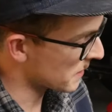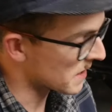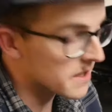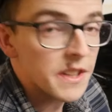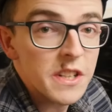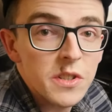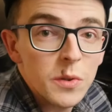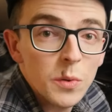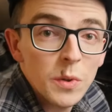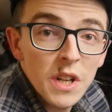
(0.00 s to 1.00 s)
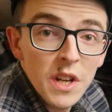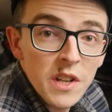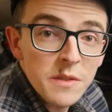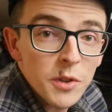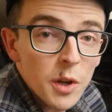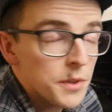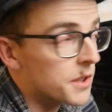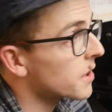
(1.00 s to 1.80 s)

It's a digital speedometer.